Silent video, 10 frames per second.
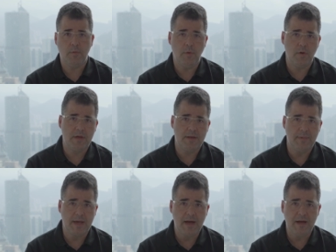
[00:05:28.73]
worked in
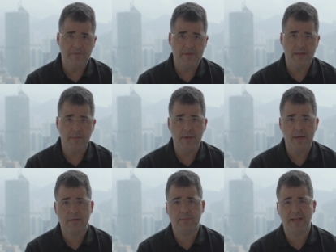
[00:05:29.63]
McAfee in the
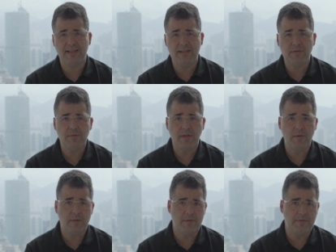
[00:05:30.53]
past, but in
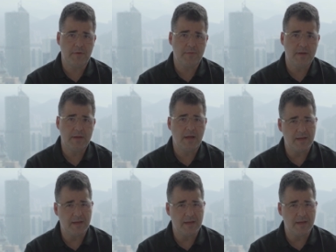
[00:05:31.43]
2013,